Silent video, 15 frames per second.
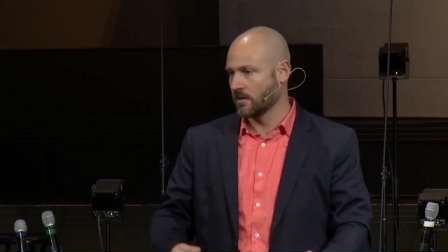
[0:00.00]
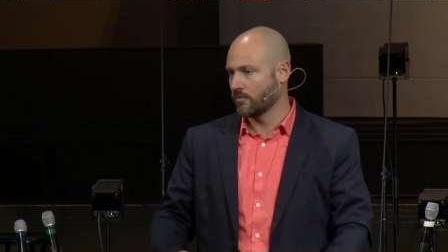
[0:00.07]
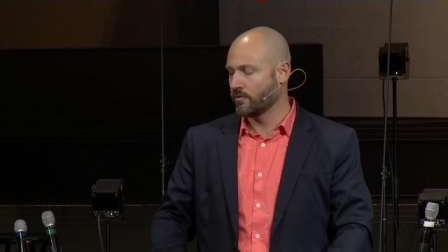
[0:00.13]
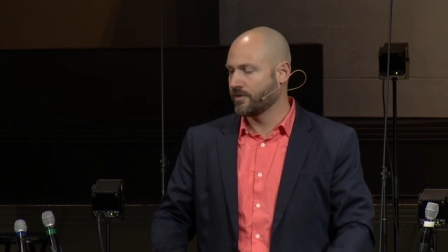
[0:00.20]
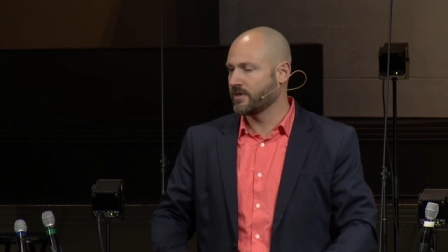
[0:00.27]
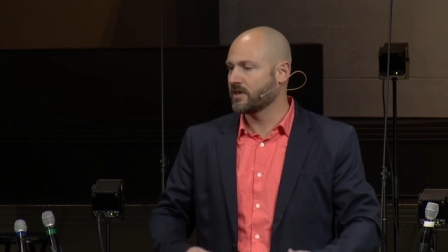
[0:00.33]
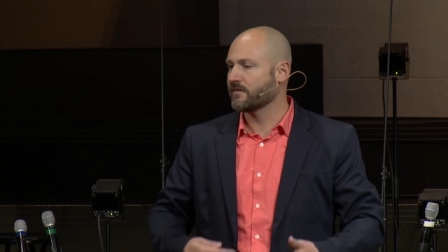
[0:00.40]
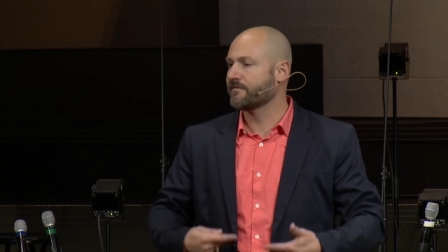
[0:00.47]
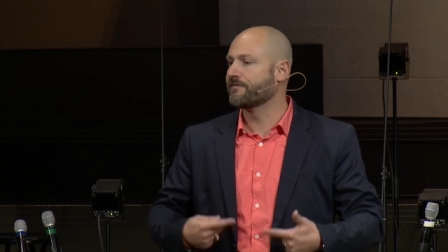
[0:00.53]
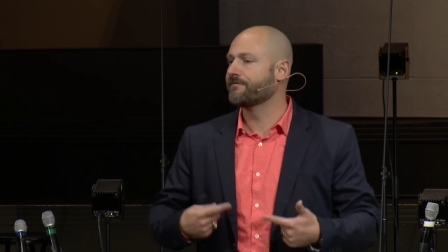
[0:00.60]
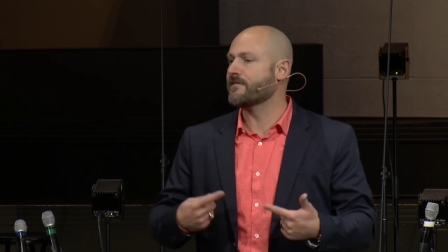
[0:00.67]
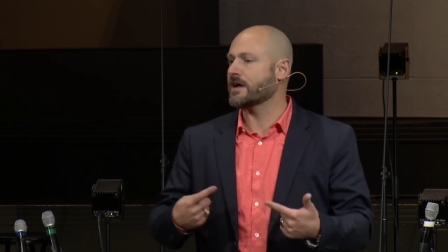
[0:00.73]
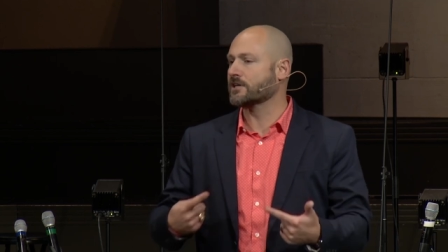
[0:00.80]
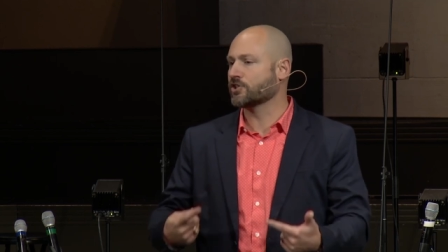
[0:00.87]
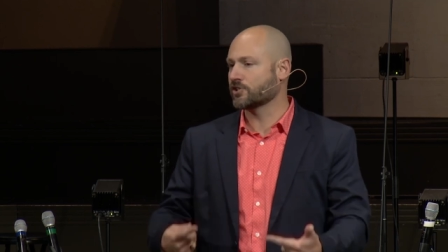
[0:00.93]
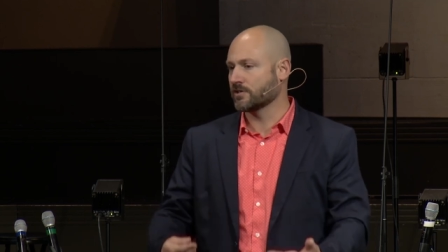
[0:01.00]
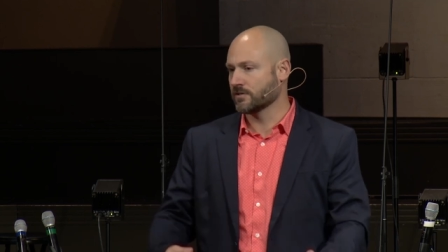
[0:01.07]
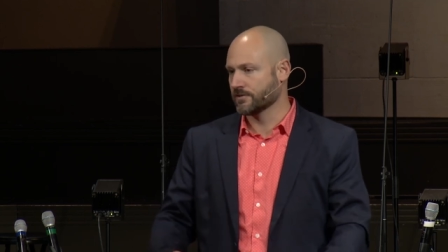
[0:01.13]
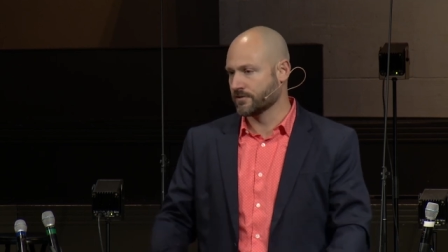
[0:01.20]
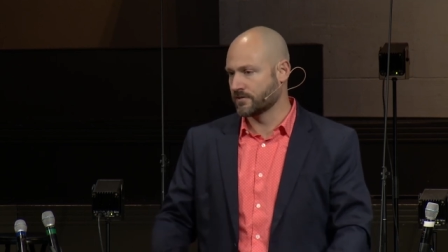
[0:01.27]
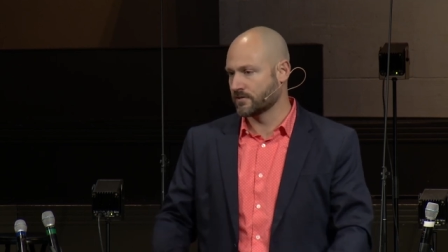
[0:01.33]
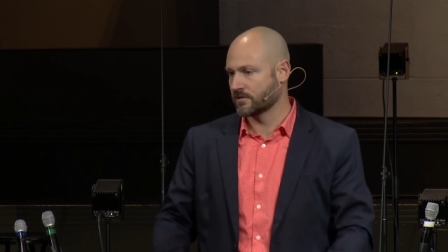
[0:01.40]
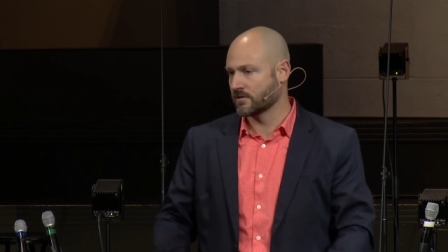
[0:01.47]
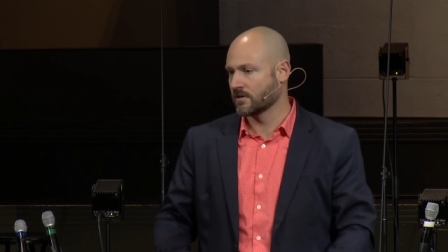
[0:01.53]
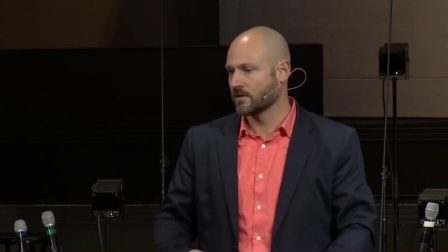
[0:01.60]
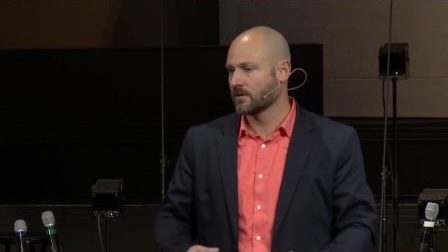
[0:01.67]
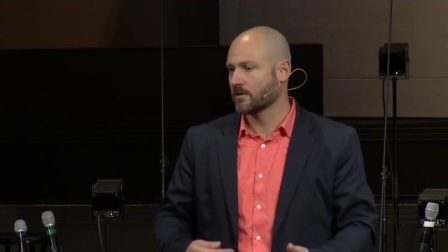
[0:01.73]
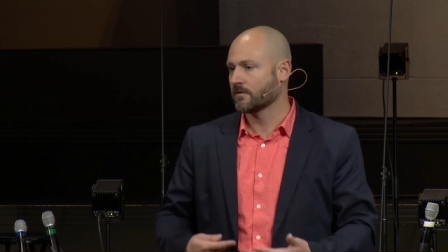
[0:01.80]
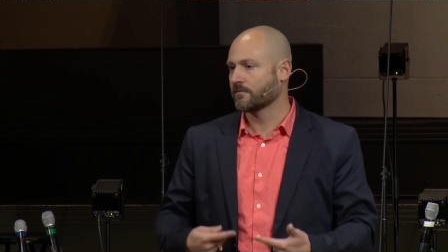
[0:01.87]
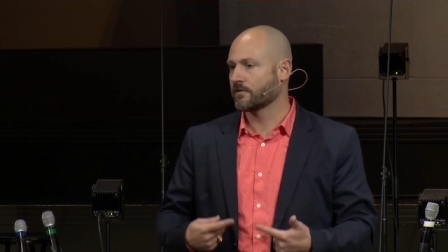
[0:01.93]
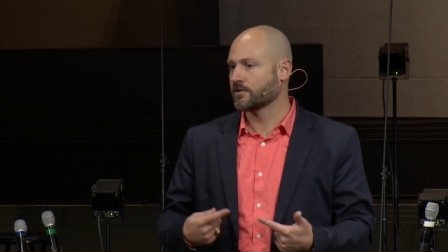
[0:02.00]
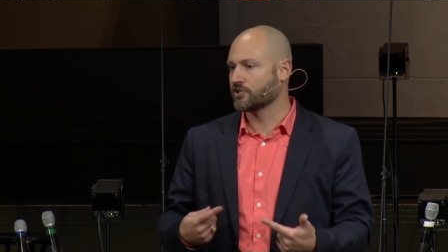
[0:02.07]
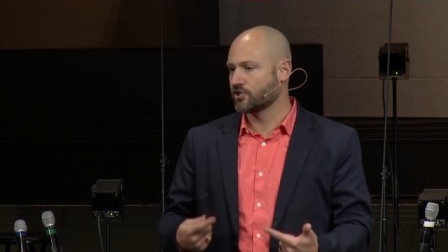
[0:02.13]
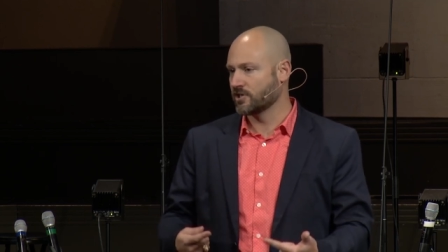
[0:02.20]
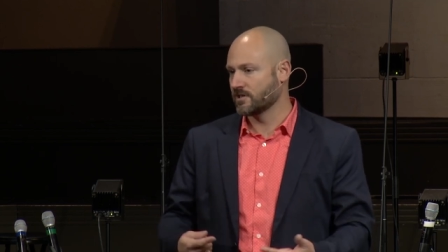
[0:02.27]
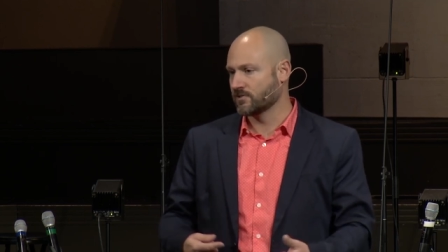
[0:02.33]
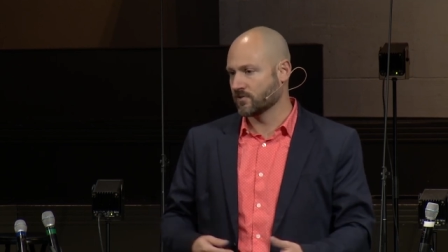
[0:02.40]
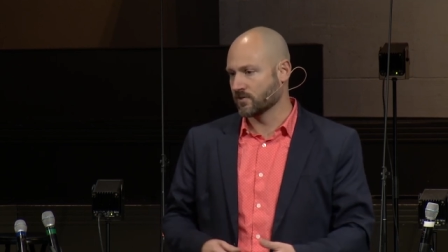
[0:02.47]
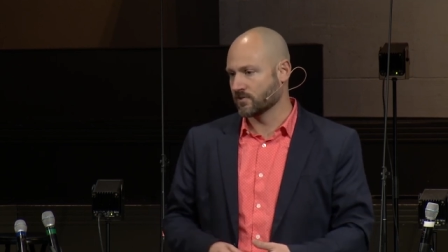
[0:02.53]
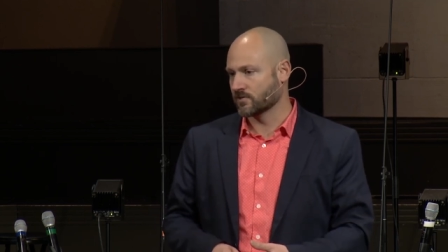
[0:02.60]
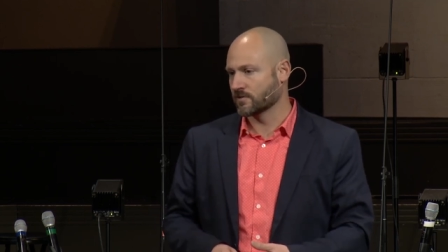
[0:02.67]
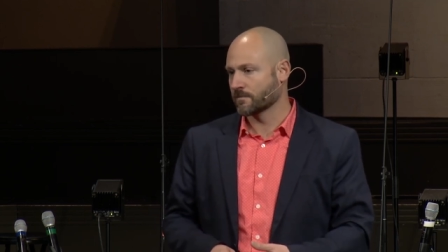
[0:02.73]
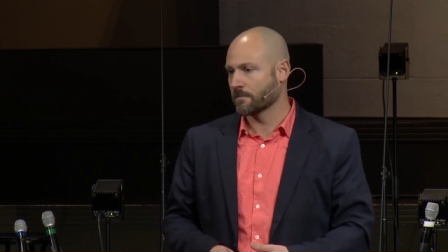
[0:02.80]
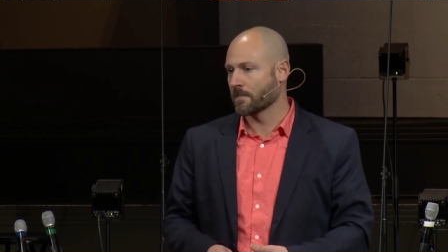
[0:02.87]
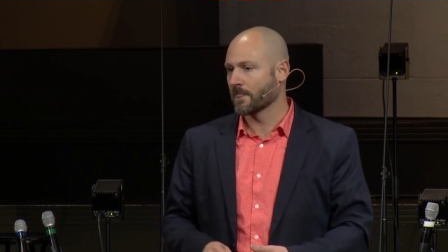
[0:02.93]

with the affections for Jesus?